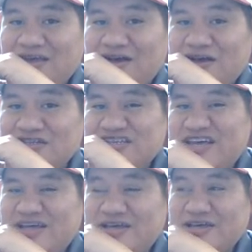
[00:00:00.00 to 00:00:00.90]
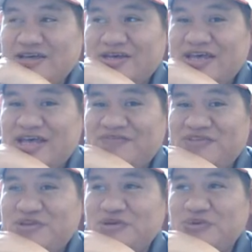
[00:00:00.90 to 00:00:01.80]
or does that have
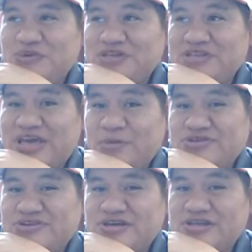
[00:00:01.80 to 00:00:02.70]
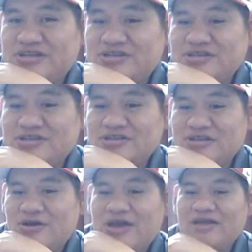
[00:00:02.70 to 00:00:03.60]
to do with Amazon?
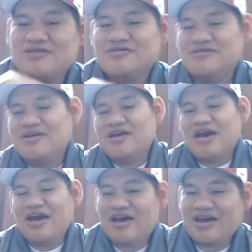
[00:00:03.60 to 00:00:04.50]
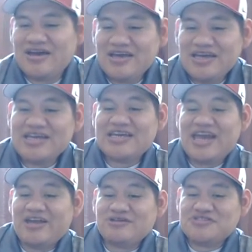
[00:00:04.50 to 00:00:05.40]
Okay.
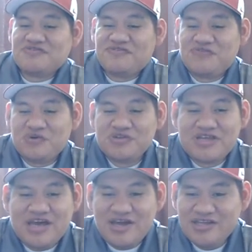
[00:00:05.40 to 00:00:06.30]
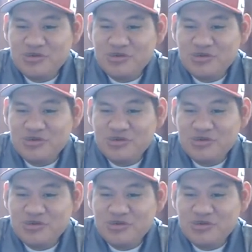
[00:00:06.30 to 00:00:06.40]
Encounters of a fourth kind,